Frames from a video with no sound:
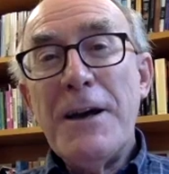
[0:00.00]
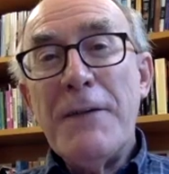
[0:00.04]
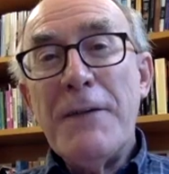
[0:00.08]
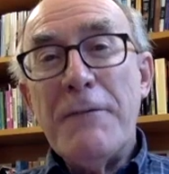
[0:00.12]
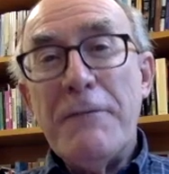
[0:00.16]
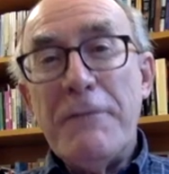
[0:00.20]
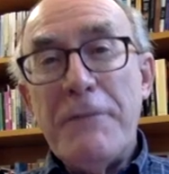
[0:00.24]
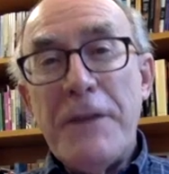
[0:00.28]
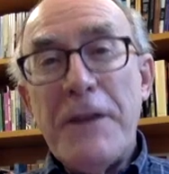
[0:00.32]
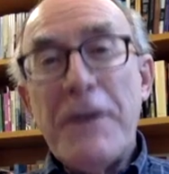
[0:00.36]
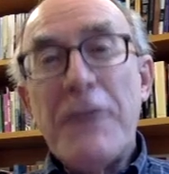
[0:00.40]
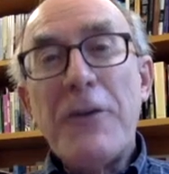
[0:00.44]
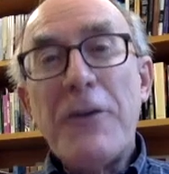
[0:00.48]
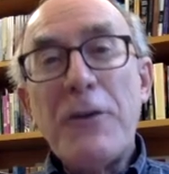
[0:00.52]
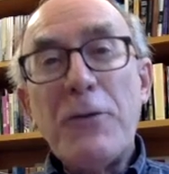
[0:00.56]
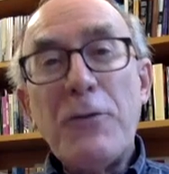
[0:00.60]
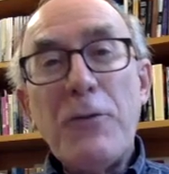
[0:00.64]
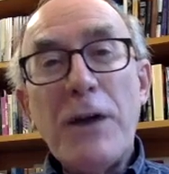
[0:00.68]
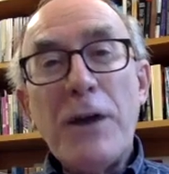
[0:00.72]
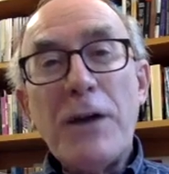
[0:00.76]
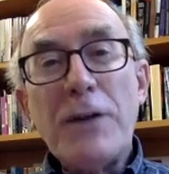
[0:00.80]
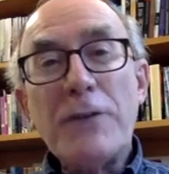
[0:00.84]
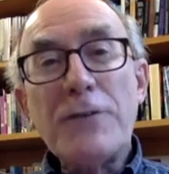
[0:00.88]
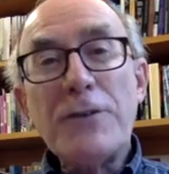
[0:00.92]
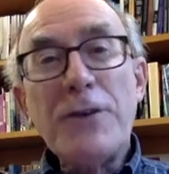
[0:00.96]
very
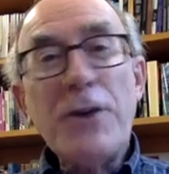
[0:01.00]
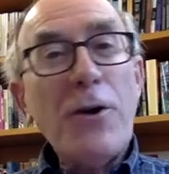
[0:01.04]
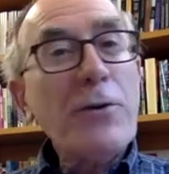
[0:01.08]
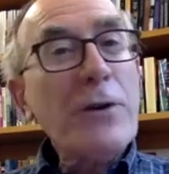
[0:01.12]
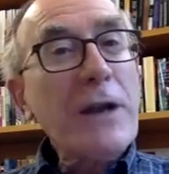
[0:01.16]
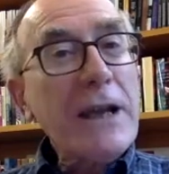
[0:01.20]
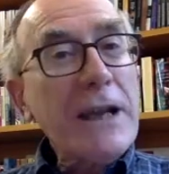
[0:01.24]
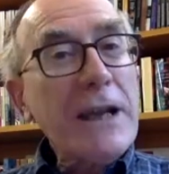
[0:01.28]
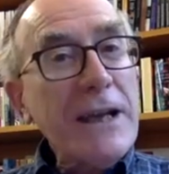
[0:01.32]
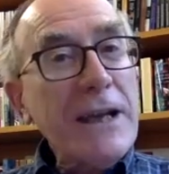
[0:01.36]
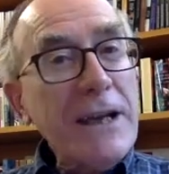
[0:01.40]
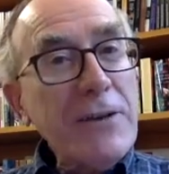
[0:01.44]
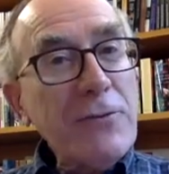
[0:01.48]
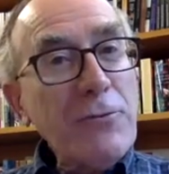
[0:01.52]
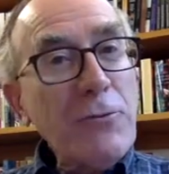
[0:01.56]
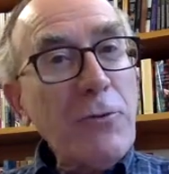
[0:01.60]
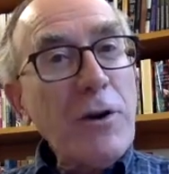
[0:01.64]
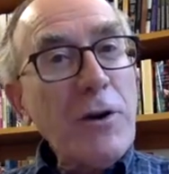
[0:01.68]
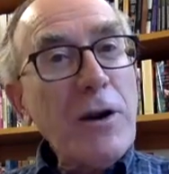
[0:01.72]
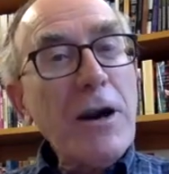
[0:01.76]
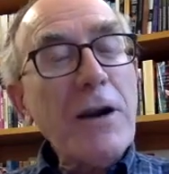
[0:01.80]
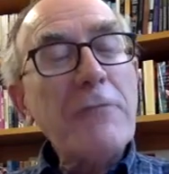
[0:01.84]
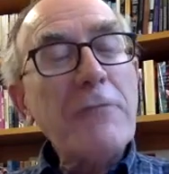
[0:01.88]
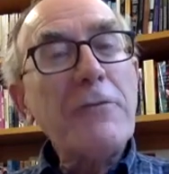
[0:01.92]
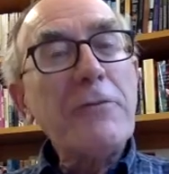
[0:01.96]
well known again
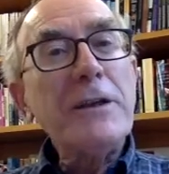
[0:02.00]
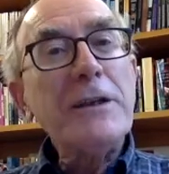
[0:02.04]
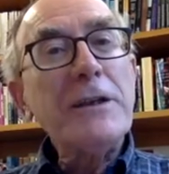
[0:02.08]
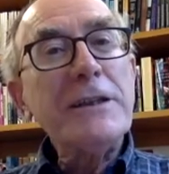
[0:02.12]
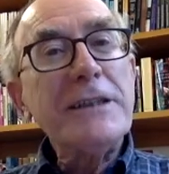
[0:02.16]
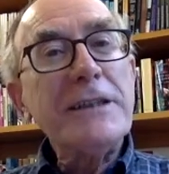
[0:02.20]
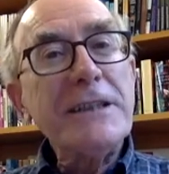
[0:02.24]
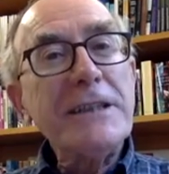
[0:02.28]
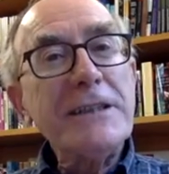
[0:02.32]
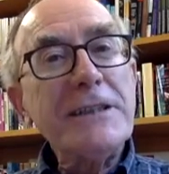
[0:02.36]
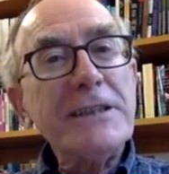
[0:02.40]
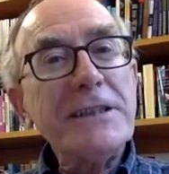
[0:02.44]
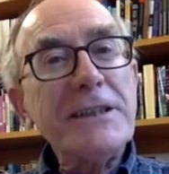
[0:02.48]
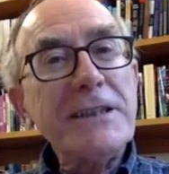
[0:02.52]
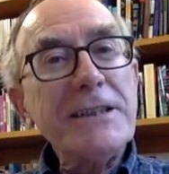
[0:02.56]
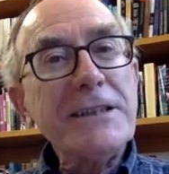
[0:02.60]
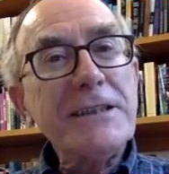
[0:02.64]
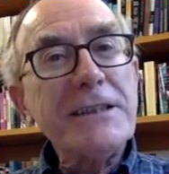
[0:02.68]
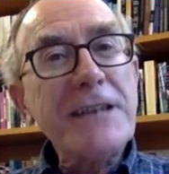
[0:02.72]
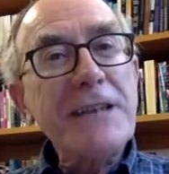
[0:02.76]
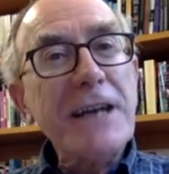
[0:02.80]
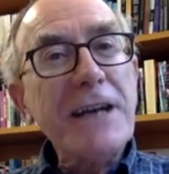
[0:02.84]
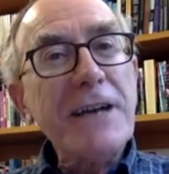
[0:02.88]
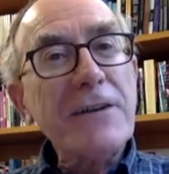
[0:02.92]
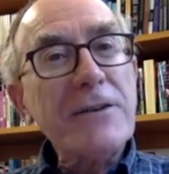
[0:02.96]
wherever
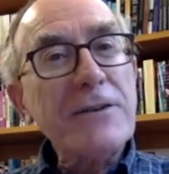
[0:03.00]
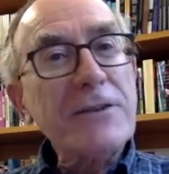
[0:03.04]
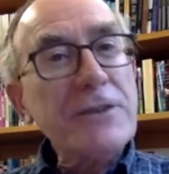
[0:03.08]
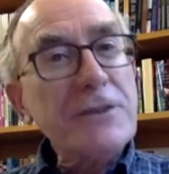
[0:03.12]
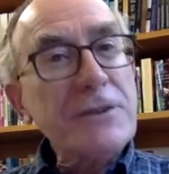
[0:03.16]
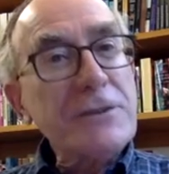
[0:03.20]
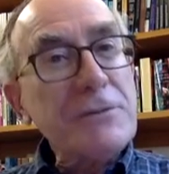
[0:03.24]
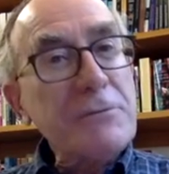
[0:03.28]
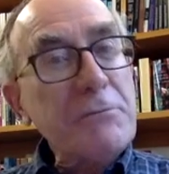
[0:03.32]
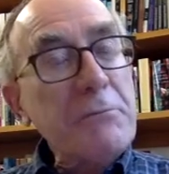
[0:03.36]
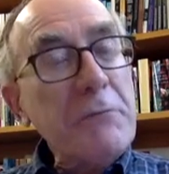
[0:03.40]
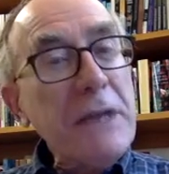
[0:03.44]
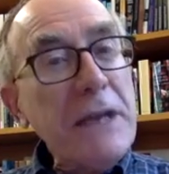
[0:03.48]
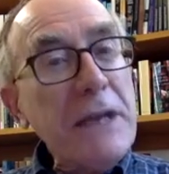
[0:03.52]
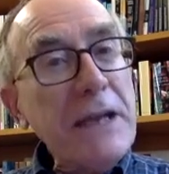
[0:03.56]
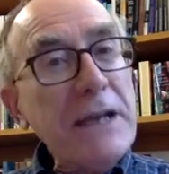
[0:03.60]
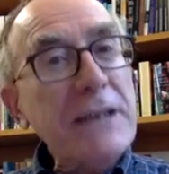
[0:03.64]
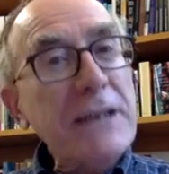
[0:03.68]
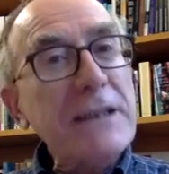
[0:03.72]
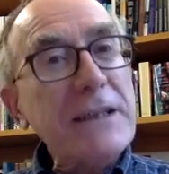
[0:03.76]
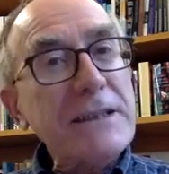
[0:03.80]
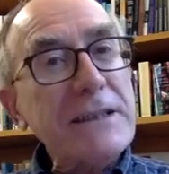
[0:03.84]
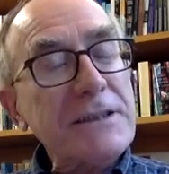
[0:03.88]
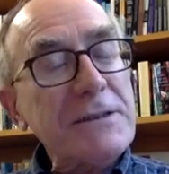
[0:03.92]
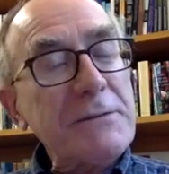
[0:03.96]
indigenous elders
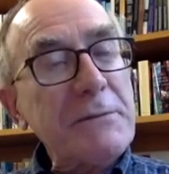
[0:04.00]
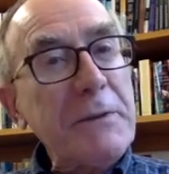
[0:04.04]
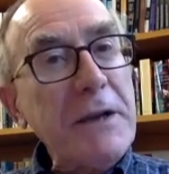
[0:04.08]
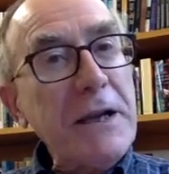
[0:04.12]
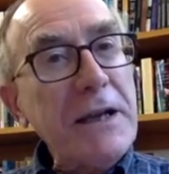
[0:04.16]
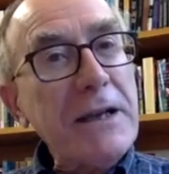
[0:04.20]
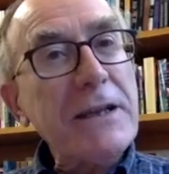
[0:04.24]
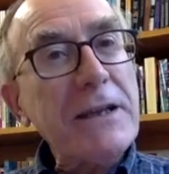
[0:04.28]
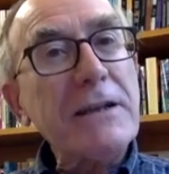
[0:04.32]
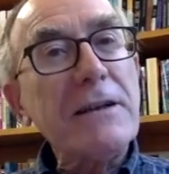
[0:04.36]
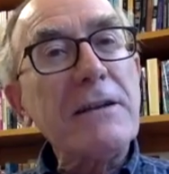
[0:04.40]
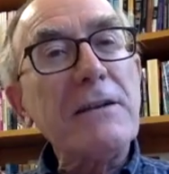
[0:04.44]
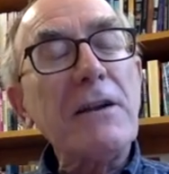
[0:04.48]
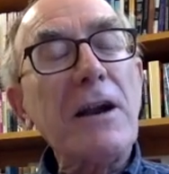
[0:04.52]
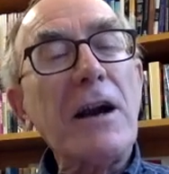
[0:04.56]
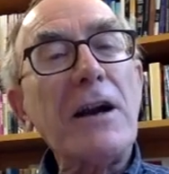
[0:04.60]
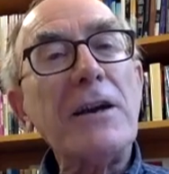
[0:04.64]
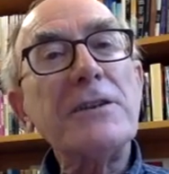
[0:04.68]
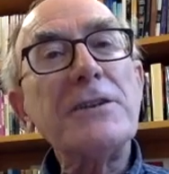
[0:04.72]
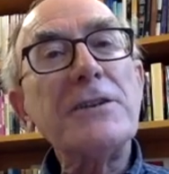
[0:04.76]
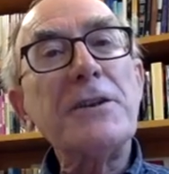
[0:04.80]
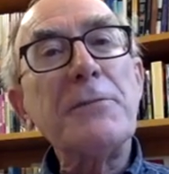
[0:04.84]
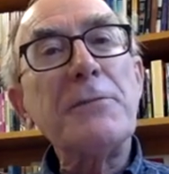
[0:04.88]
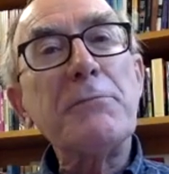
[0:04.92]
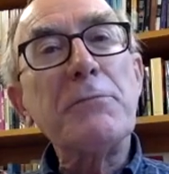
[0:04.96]
meet and speak in
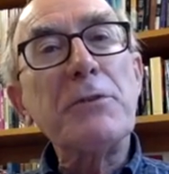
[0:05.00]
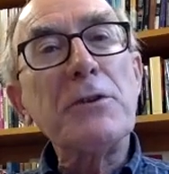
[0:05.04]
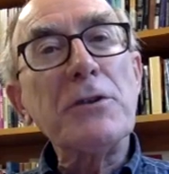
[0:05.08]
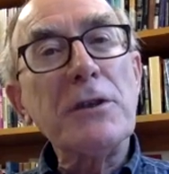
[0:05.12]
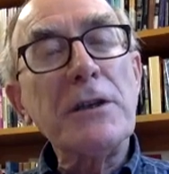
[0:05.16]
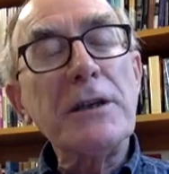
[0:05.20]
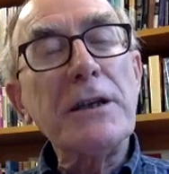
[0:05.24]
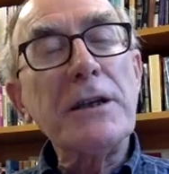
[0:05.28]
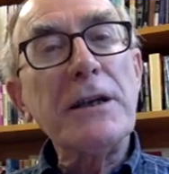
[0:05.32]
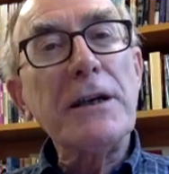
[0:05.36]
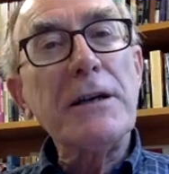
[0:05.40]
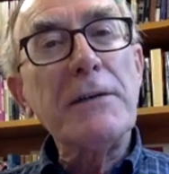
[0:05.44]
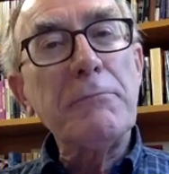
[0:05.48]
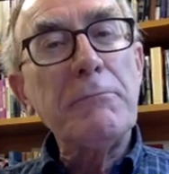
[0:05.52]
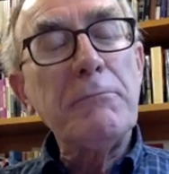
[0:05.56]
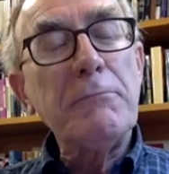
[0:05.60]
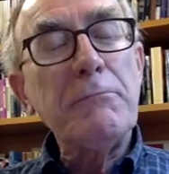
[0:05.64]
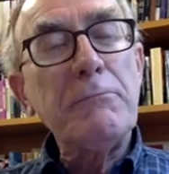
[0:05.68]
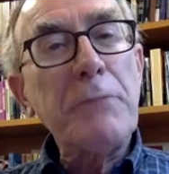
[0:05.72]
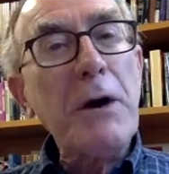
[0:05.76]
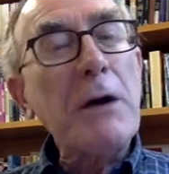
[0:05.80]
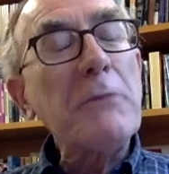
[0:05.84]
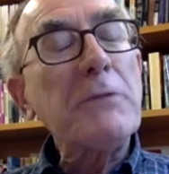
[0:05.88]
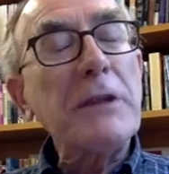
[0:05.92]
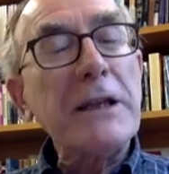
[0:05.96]
larger polit- uh,
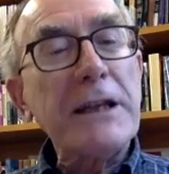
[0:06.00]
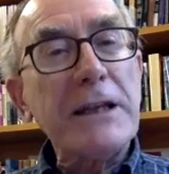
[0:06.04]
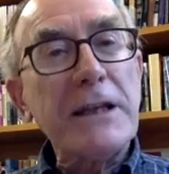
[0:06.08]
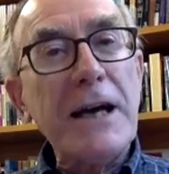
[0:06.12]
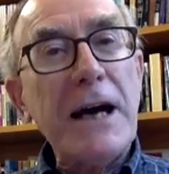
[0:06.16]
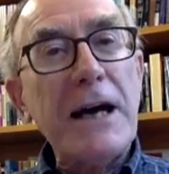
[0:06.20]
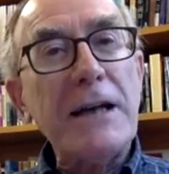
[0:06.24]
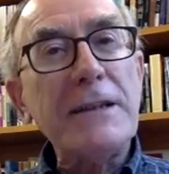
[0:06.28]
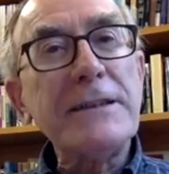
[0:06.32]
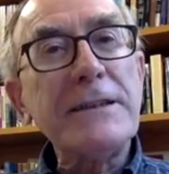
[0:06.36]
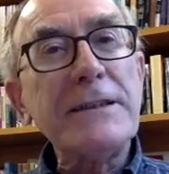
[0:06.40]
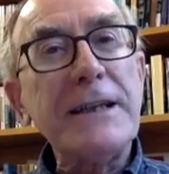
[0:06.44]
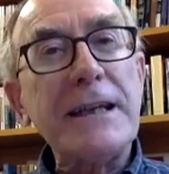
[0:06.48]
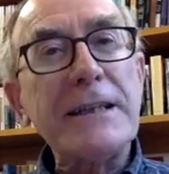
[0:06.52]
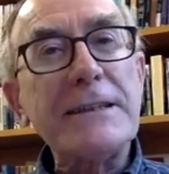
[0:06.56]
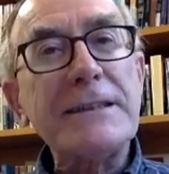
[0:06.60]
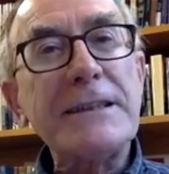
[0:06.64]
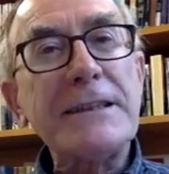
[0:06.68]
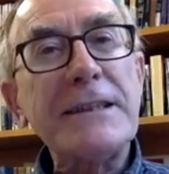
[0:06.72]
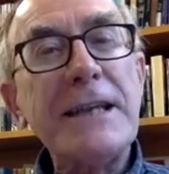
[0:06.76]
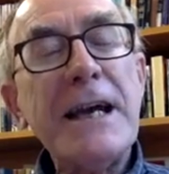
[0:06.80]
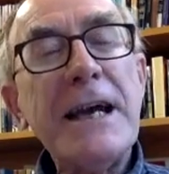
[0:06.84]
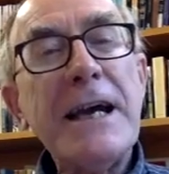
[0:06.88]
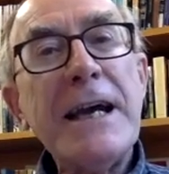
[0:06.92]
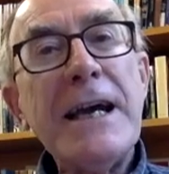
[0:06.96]
public context.